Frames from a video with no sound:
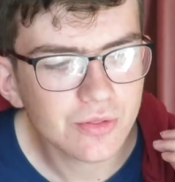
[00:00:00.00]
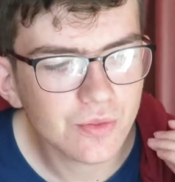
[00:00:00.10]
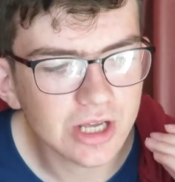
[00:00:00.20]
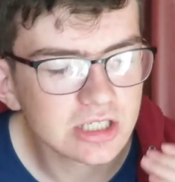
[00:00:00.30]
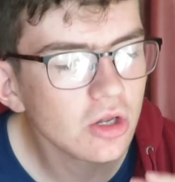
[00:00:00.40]

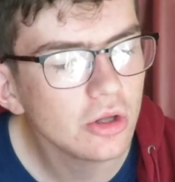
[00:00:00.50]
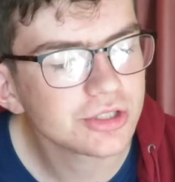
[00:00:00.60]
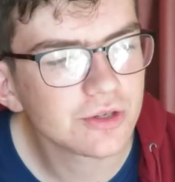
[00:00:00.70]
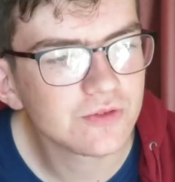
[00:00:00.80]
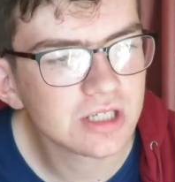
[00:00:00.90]
there's
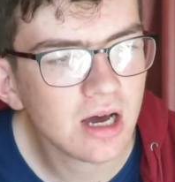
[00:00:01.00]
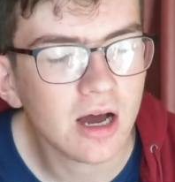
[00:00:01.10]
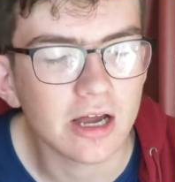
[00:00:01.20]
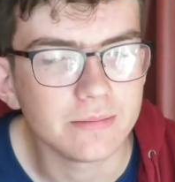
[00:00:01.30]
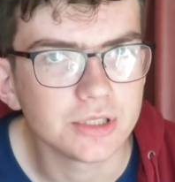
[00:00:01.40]
lots of
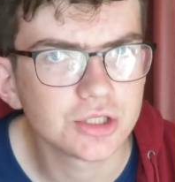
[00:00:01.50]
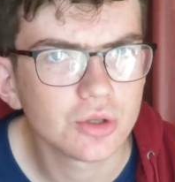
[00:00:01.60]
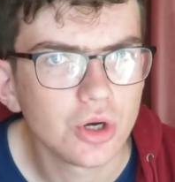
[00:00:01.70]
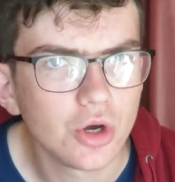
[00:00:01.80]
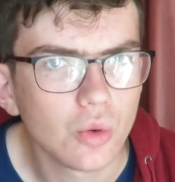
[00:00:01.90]
times
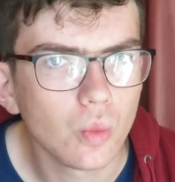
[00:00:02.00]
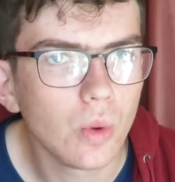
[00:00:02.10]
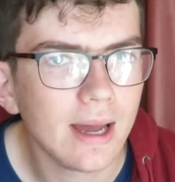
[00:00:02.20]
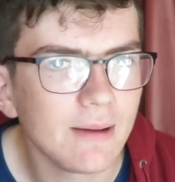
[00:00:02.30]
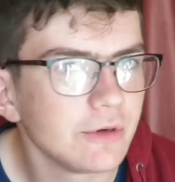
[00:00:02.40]
where